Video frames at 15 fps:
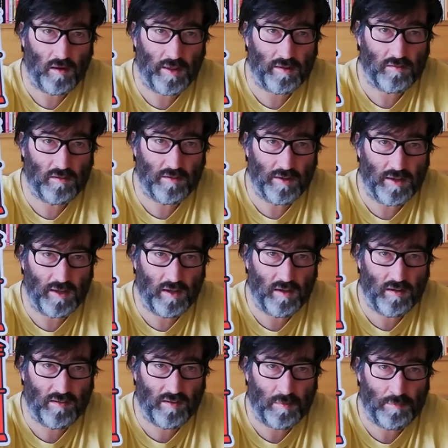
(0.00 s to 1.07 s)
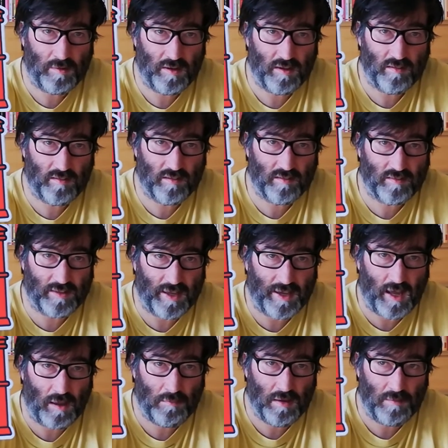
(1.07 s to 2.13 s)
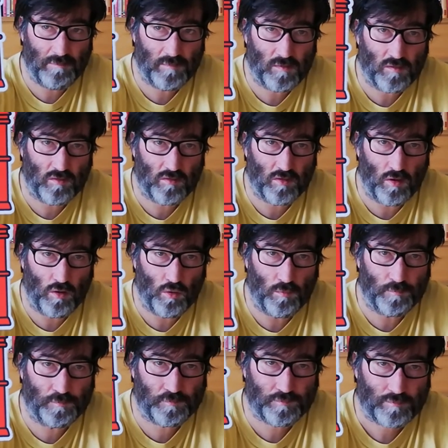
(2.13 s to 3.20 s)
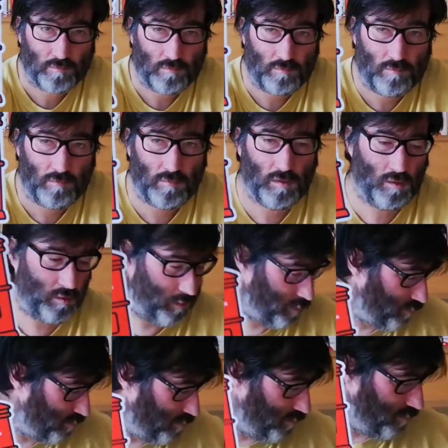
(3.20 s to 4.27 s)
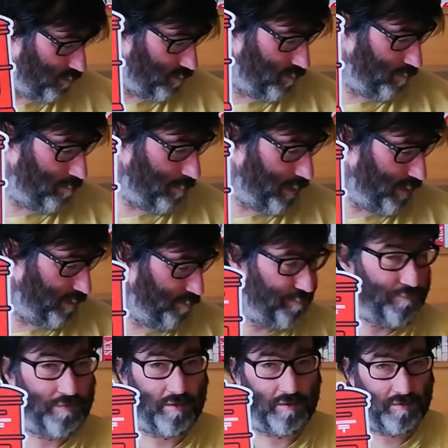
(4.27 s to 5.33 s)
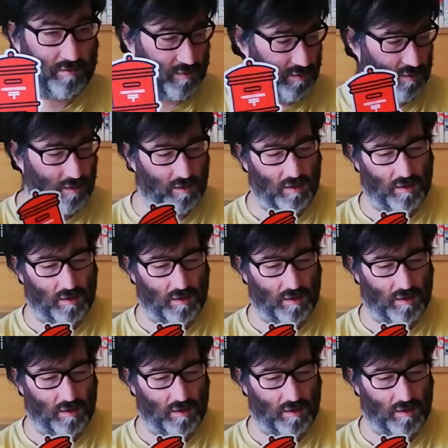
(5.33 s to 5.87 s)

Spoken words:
letter in Japanese is tegami, so it's my first